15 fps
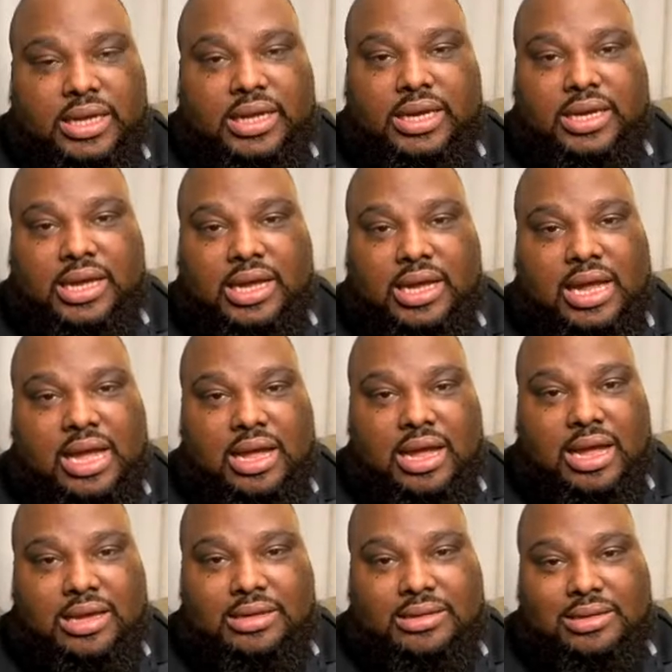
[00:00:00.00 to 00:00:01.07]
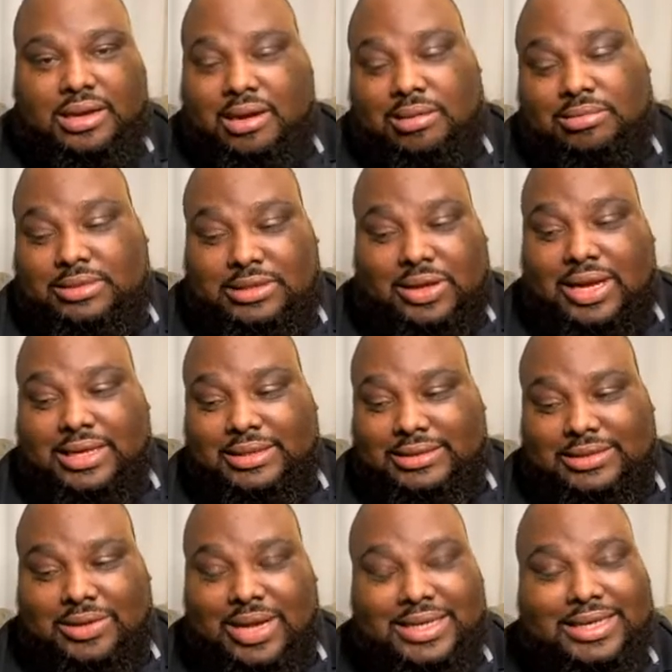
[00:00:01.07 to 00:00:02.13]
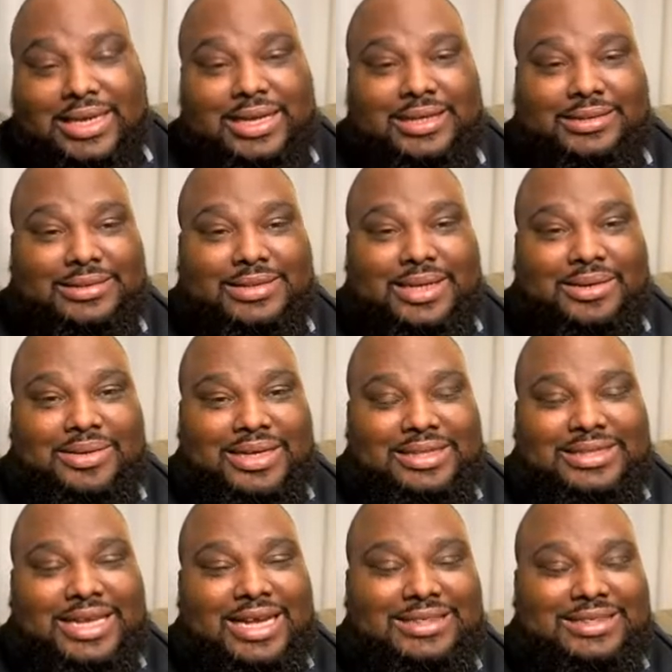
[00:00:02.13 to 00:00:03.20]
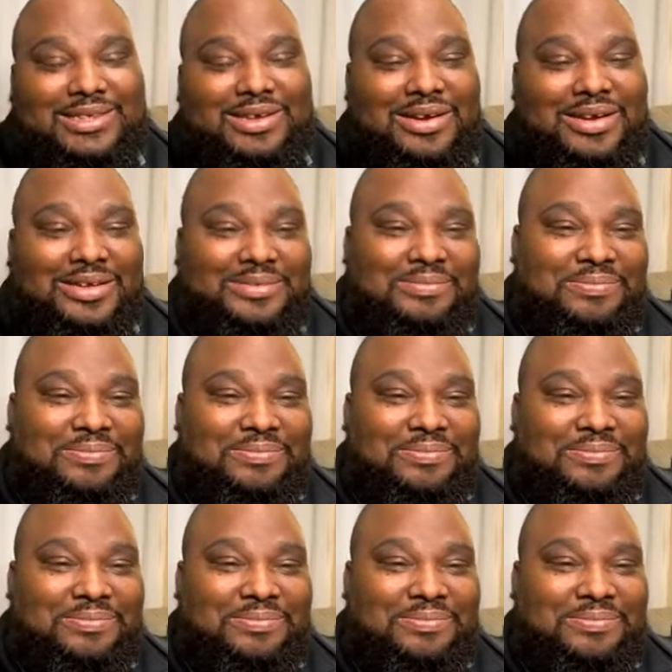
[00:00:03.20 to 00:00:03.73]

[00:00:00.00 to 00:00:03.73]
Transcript: And you know, so I did it. So that's how it started.